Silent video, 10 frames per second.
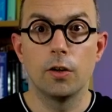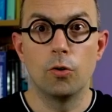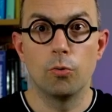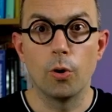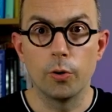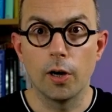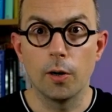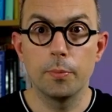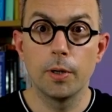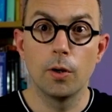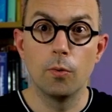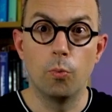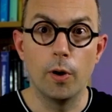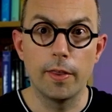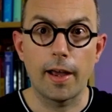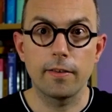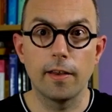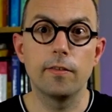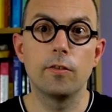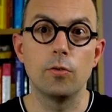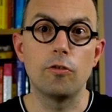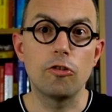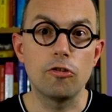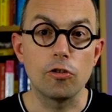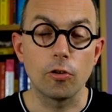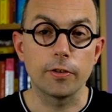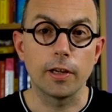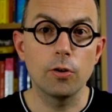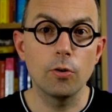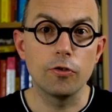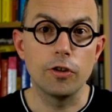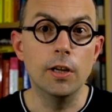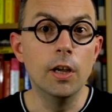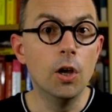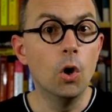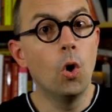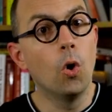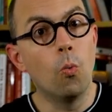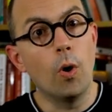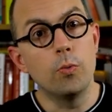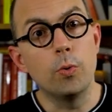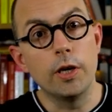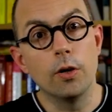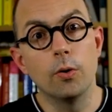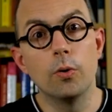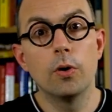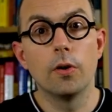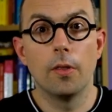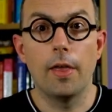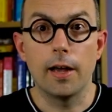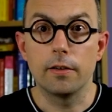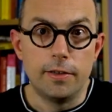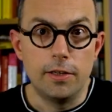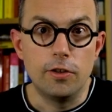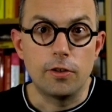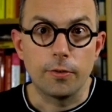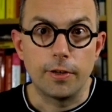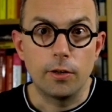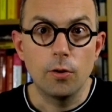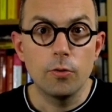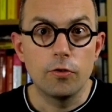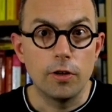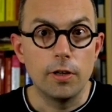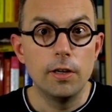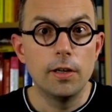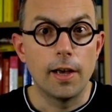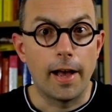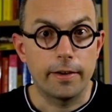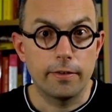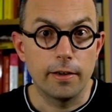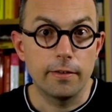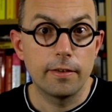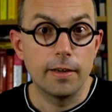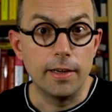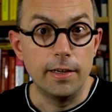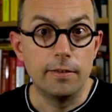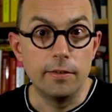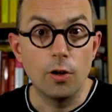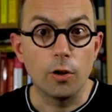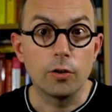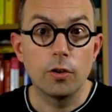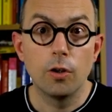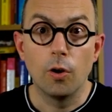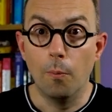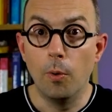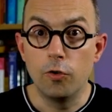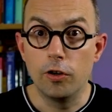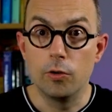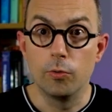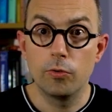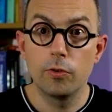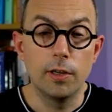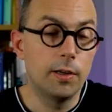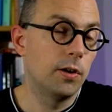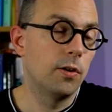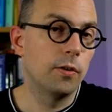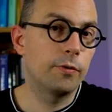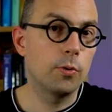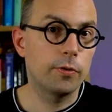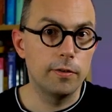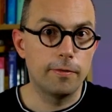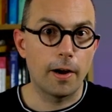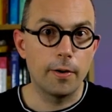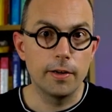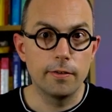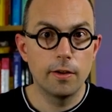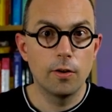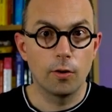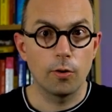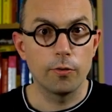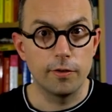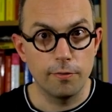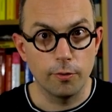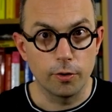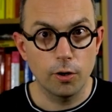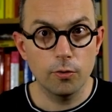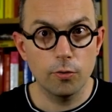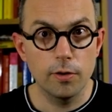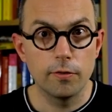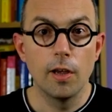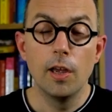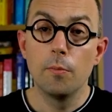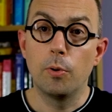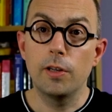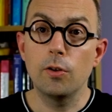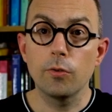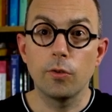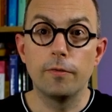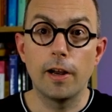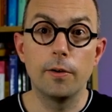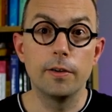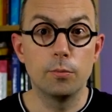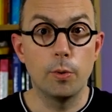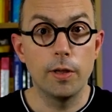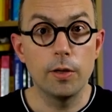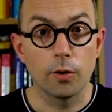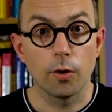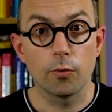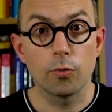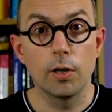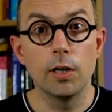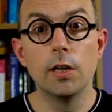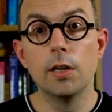grown up with access to digital technology, when we know that digital technology access is not homogeneous. Of course, it varies across different countries, but it also varies within a country